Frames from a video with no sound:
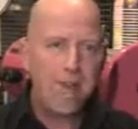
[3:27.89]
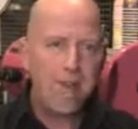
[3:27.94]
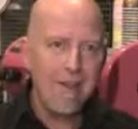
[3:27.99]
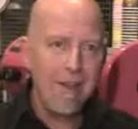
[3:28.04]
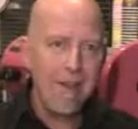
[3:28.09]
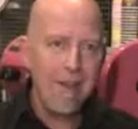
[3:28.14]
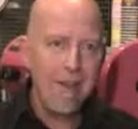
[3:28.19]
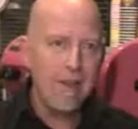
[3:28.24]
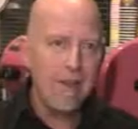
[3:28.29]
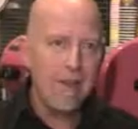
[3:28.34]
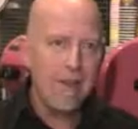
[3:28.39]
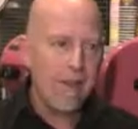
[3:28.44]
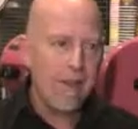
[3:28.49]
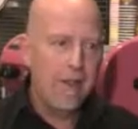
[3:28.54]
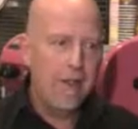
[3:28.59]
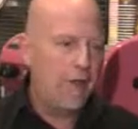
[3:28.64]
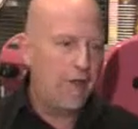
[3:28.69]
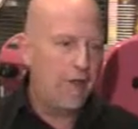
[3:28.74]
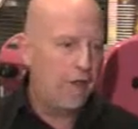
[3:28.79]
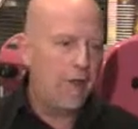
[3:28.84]
And
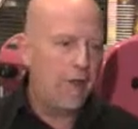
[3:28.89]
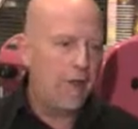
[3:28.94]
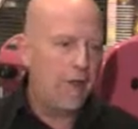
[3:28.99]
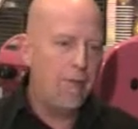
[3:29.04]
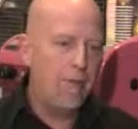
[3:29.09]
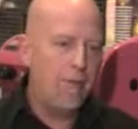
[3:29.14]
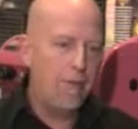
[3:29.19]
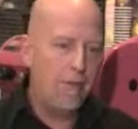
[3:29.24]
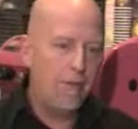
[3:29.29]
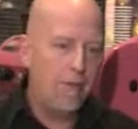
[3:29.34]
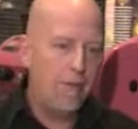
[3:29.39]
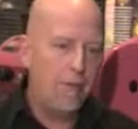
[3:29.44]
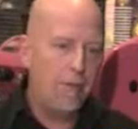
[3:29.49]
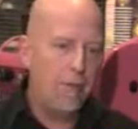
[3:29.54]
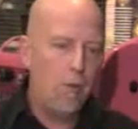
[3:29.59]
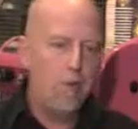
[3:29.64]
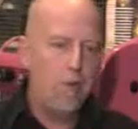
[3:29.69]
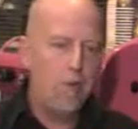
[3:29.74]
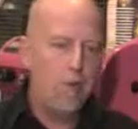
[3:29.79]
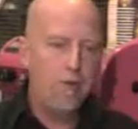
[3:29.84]
it's the same as
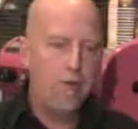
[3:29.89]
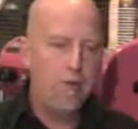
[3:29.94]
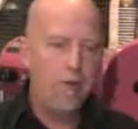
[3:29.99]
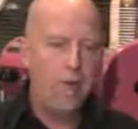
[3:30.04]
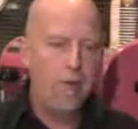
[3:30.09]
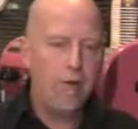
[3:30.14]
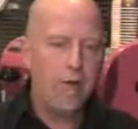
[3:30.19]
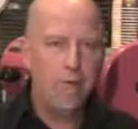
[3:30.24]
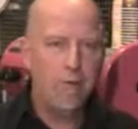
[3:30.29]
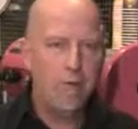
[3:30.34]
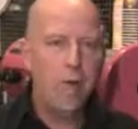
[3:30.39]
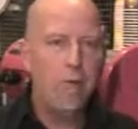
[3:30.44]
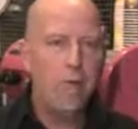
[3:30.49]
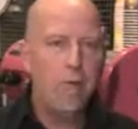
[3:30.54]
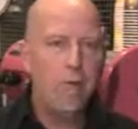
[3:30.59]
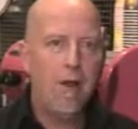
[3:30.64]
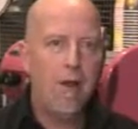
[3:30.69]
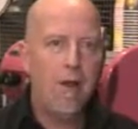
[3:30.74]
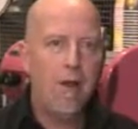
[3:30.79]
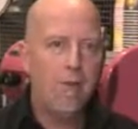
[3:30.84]
when you're at the
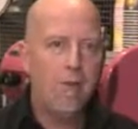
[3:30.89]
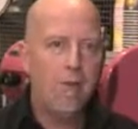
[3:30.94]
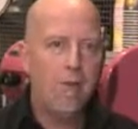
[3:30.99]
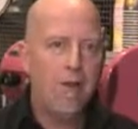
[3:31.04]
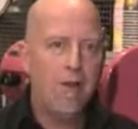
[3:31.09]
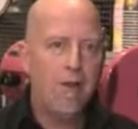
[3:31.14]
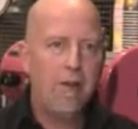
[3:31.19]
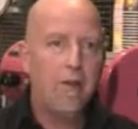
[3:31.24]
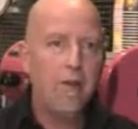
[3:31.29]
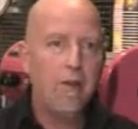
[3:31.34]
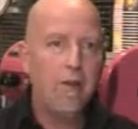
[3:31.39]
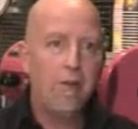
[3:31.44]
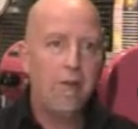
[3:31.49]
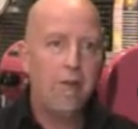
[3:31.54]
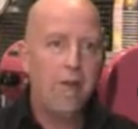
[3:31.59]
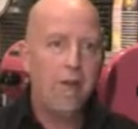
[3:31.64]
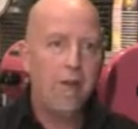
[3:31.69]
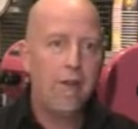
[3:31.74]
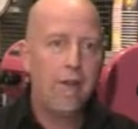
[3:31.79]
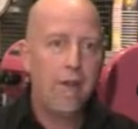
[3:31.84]
milk bar getting a
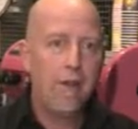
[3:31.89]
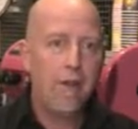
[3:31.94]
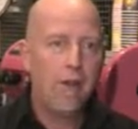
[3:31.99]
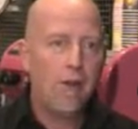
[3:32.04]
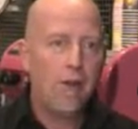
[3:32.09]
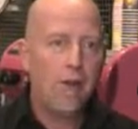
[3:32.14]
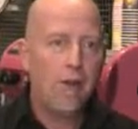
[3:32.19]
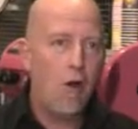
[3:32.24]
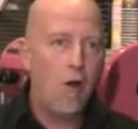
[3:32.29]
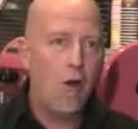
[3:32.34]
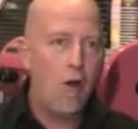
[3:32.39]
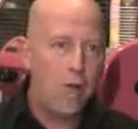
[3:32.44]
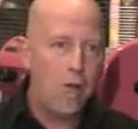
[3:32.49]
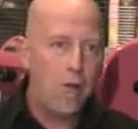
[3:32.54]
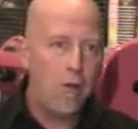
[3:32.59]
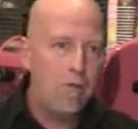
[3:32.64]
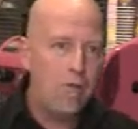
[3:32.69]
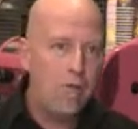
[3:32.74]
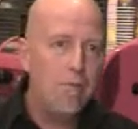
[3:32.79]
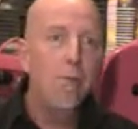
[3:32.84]
milkshake. Cold
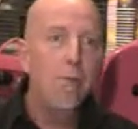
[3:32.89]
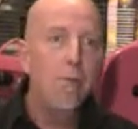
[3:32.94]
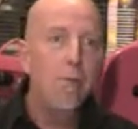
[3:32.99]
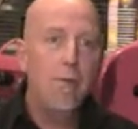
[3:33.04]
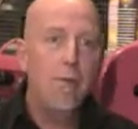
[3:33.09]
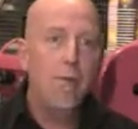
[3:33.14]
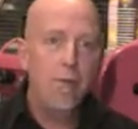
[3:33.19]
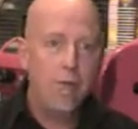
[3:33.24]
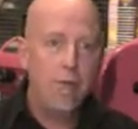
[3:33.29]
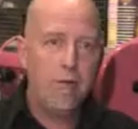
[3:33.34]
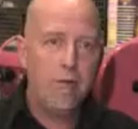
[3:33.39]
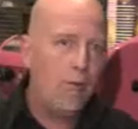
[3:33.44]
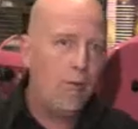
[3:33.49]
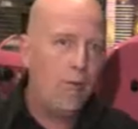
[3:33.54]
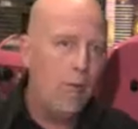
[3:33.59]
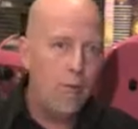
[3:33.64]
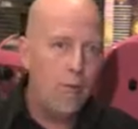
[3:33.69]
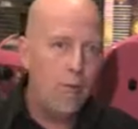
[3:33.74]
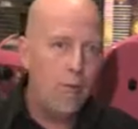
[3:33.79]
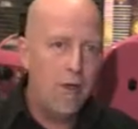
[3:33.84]
milk bubbles
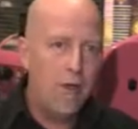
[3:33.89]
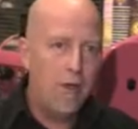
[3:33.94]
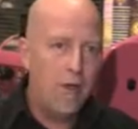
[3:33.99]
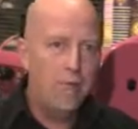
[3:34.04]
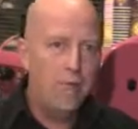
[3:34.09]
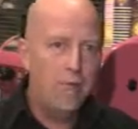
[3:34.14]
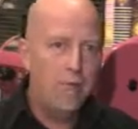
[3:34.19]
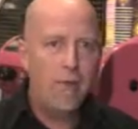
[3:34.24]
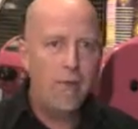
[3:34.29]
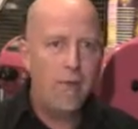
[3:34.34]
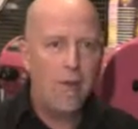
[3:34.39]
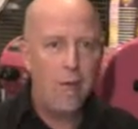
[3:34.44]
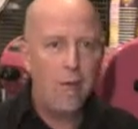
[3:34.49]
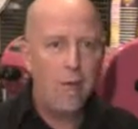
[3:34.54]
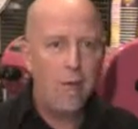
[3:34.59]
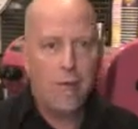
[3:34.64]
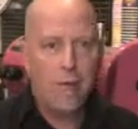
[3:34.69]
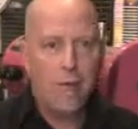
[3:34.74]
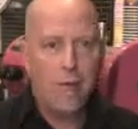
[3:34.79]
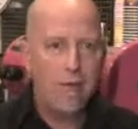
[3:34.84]
really well,
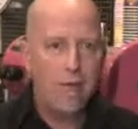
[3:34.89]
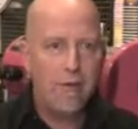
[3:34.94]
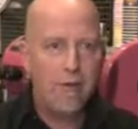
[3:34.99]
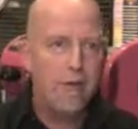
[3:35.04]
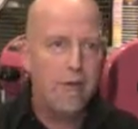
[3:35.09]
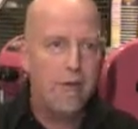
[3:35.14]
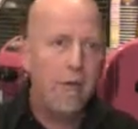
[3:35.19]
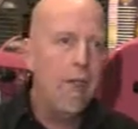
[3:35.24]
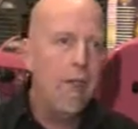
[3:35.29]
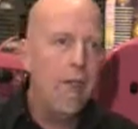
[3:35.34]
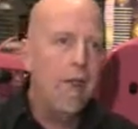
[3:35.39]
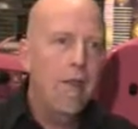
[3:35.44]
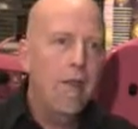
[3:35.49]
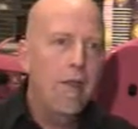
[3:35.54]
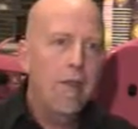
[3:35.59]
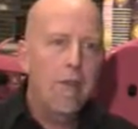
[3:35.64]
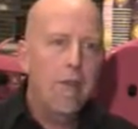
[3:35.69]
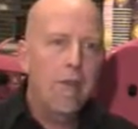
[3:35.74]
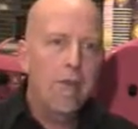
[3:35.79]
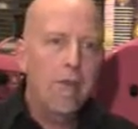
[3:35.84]
hot milk doesn't.
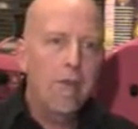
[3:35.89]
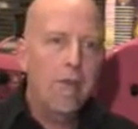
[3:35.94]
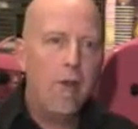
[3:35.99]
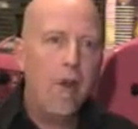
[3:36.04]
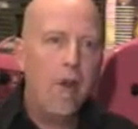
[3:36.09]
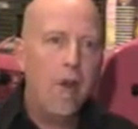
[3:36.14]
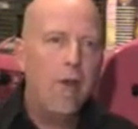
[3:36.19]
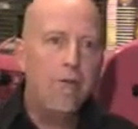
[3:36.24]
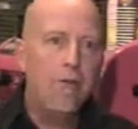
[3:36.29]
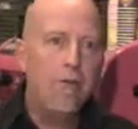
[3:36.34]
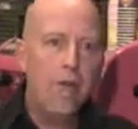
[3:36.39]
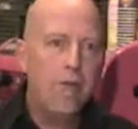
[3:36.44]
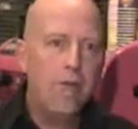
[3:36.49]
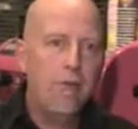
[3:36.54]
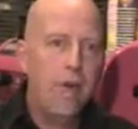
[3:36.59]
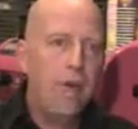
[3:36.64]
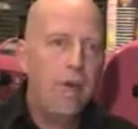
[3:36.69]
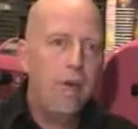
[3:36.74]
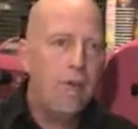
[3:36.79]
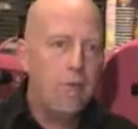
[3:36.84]
So half fill
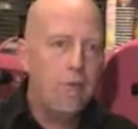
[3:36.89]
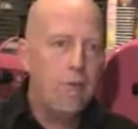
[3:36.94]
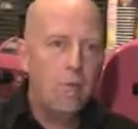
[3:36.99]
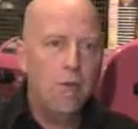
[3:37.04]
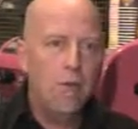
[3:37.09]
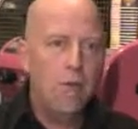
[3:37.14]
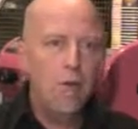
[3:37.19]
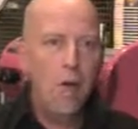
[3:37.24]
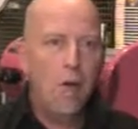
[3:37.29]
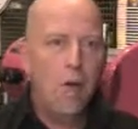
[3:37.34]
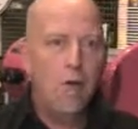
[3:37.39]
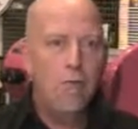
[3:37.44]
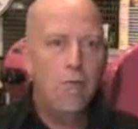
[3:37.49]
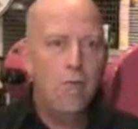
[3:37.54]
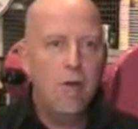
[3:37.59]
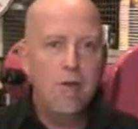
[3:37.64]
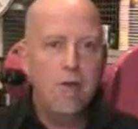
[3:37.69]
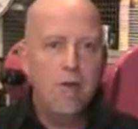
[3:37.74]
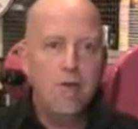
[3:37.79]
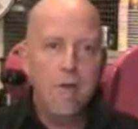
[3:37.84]
a jug with cold
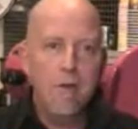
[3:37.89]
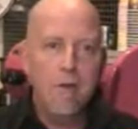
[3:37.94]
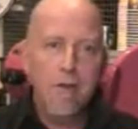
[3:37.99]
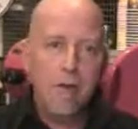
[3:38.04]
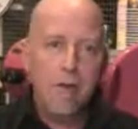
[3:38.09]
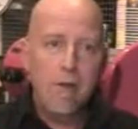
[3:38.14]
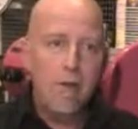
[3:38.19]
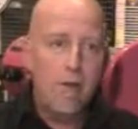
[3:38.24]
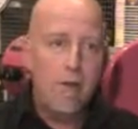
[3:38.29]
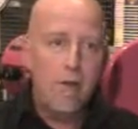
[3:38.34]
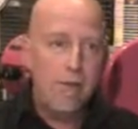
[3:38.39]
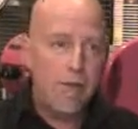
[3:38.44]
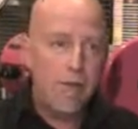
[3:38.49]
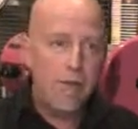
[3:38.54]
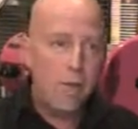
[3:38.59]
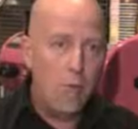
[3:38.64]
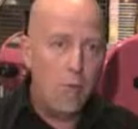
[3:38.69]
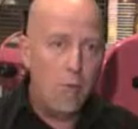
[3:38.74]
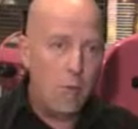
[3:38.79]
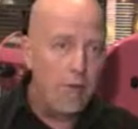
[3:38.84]
milk, use
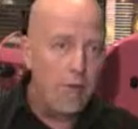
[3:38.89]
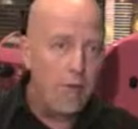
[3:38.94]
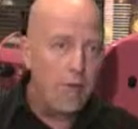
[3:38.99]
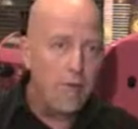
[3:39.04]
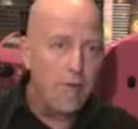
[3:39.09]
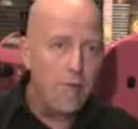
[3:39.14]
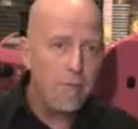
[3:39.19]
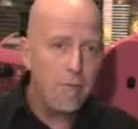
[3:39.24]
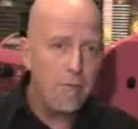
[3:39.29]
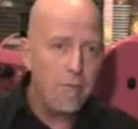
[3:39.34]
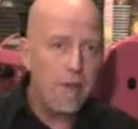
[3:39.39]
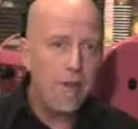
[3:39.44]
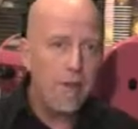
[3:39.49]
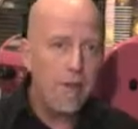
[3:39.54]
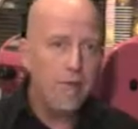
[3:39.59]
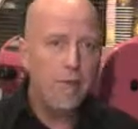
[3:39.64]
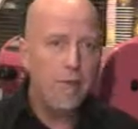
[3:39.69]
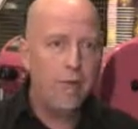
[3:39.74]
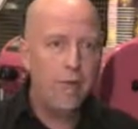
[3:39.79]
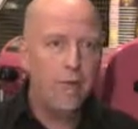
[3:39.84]
a thermometer
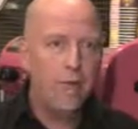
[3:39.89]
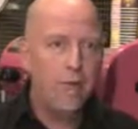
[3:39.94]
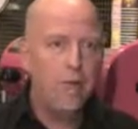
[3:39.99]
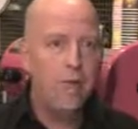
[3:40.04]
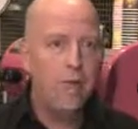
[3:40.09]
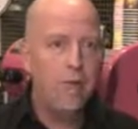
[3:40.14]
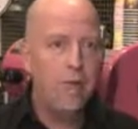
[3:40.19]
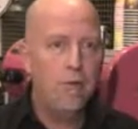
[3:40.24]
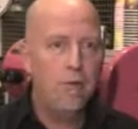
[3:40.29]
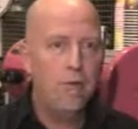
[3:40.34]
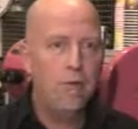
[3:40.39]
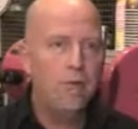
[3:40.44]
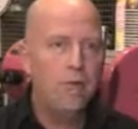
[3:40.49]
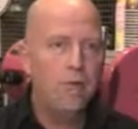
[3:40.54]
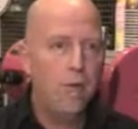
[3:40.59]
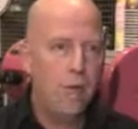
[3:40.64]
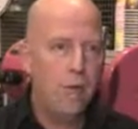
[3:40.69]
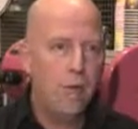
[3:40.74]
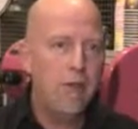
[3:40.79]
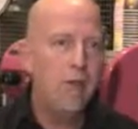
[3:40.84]
until you're
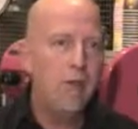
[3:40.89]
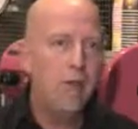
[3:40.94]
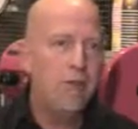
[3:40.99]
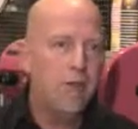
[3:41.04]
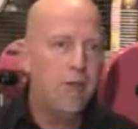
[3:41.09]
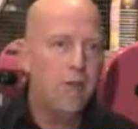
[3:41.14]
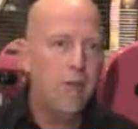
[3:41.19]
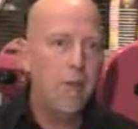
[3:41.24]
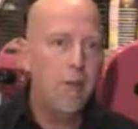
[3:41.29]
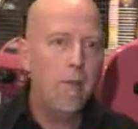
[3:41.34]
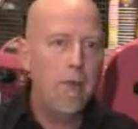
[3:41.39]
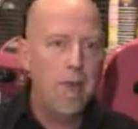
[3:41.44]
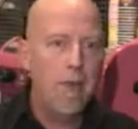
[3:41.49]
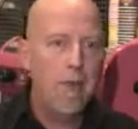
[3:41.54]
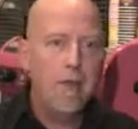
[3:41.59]
fully confident.